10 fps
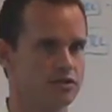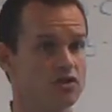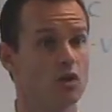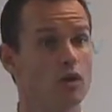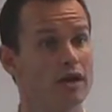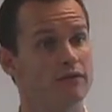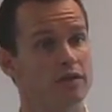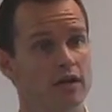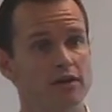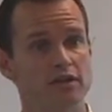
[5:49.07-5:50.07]
So when I've
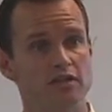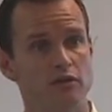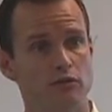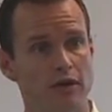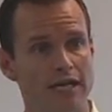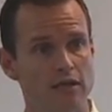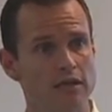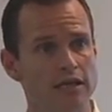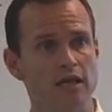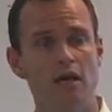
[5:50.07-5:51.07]
done this
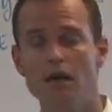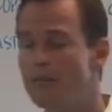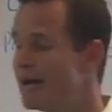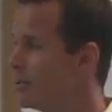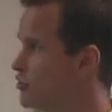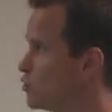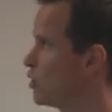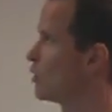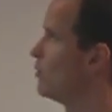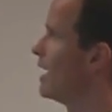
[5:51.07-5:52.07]
correctly, my
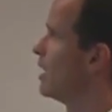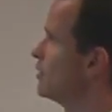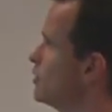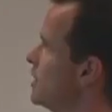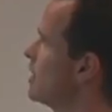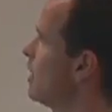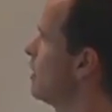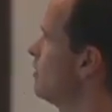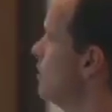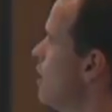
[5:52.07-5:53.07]
historical balance sheet
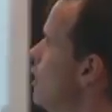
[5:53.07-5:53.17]
column